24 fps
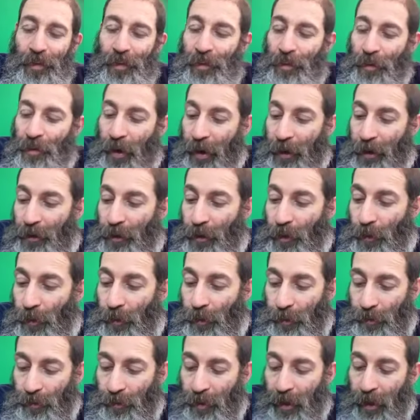Thank
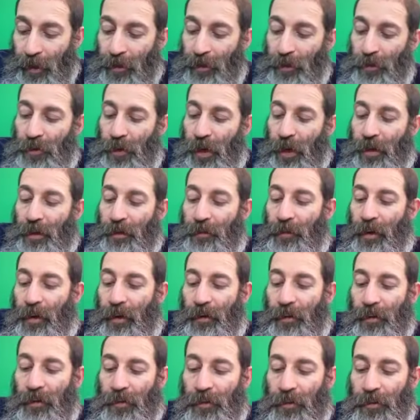you. Thank you, Jake and
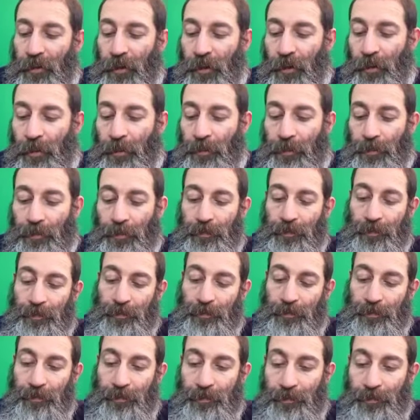Ron. Shalom. Right.